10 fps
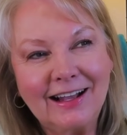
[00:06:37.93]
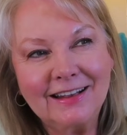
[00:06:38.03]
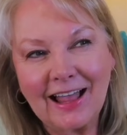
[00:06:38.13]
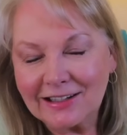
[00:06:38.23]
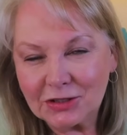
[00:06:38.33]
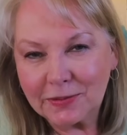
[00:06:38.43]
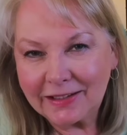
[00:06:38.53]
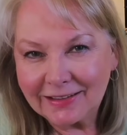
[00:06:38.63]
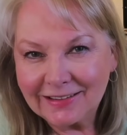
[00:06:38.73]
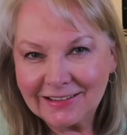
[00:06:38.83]
Last
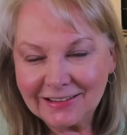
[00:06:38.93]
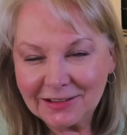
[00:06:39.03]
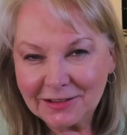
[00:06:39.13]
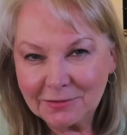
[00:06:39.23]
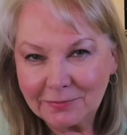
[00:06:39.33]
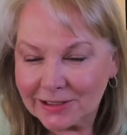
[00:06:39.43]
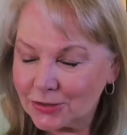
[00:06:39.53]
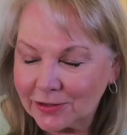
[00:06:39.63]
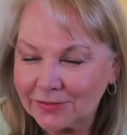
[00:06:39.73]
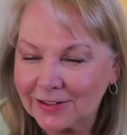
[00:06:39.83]
week, my
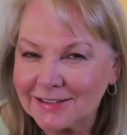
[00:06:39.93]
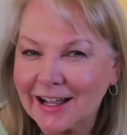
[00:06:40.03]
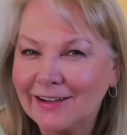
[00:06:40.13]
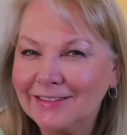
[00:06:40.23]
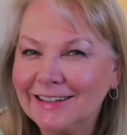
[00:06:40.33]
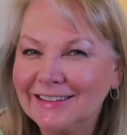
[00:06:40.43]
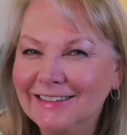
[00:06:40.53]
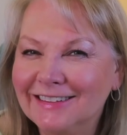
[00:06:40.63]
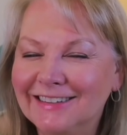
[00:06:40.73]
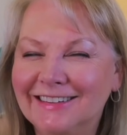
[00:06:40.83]
sewing friend Daphne
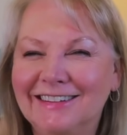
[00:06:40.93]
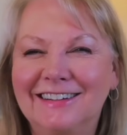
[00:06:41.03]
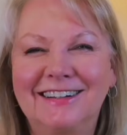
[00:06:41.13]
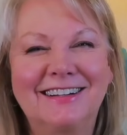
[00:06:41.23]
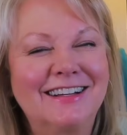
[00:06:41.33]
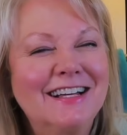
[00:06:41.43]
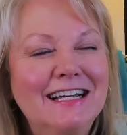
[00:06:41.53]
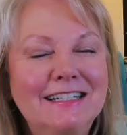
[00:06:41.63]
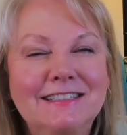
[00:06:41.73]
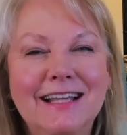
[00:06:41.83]

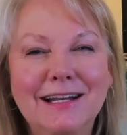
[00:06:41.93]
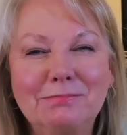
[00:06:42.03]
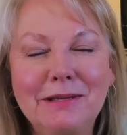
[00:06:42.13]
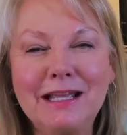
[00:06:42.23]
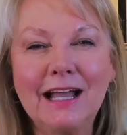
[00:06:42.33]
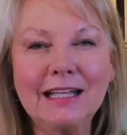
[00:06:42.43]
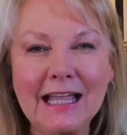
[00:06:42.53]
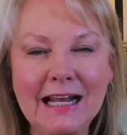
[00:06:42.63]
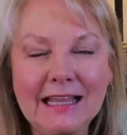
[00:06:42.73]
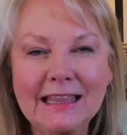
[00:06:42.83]
sent me a
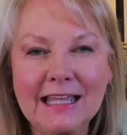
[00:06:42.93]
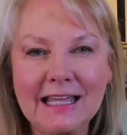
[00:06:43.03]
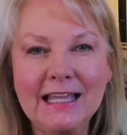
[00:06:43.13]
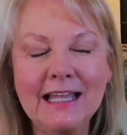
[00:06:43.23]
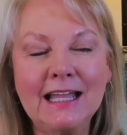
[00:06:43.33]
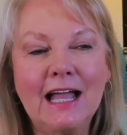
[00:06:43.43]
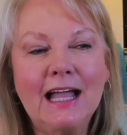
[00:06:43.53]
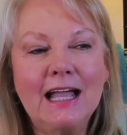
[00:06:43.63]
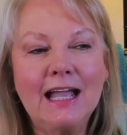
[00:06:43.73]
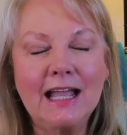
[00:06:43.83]
Kenneth King
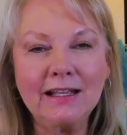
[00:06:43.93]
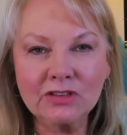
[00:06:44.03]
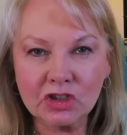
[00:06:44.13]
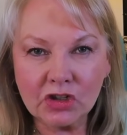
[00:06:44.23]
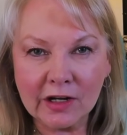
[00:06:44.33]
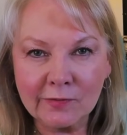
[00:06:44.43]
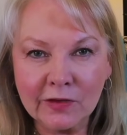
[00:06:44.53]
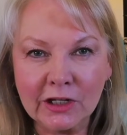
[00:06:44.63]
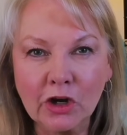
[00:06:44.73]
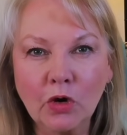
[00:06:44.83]
Instagram
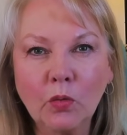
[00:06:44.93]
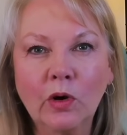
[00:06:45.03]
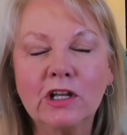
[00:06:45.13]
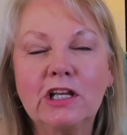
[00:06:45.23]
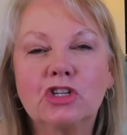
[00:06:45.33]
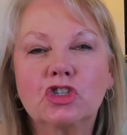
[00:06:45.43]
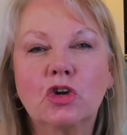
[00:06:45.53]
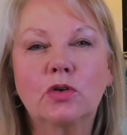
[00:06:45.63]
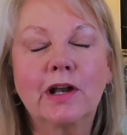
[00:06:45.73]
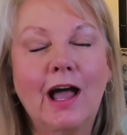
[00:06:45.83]
video where he
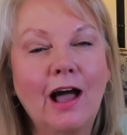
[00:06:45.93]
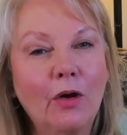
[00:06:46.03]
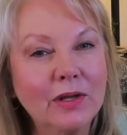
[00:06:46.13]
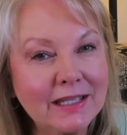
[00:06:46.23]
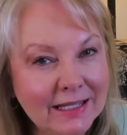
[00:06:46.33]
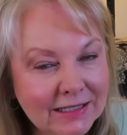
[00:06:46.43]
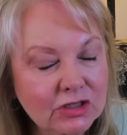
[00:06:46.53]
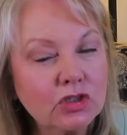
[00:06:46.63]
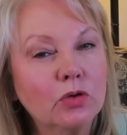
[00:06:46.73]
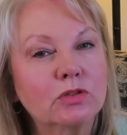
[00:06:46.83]
showed how he
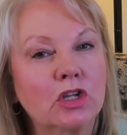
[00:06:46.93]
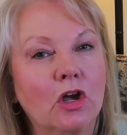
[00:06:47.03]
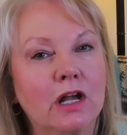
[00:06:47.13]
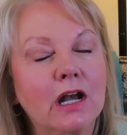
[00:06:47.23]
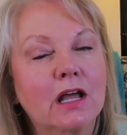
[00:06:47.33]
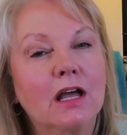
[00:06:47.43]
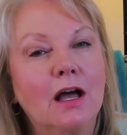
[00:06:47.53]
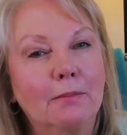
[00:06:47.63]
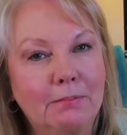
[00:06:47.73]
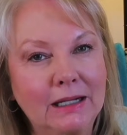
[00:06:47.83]
sews on
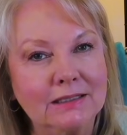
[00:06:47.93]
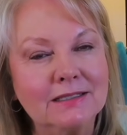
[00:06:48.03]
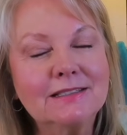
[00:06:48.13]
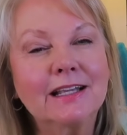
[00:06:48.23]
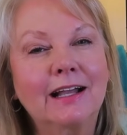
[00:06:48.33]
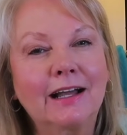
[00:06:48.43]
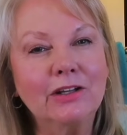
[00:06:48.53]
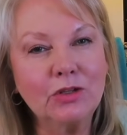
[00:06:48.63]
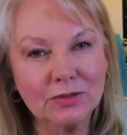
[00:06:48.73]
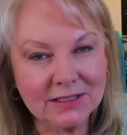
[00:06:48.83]
buttons, and I
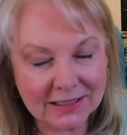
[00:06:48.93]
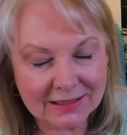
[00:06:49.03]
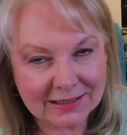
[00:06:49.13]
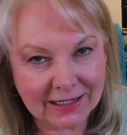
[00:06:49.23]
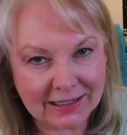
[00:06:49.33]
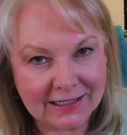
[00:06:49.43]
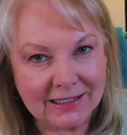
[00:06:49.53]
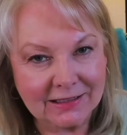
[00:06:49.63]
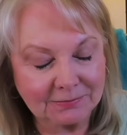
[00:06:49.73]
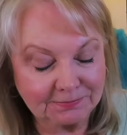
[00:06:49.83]
used his technique.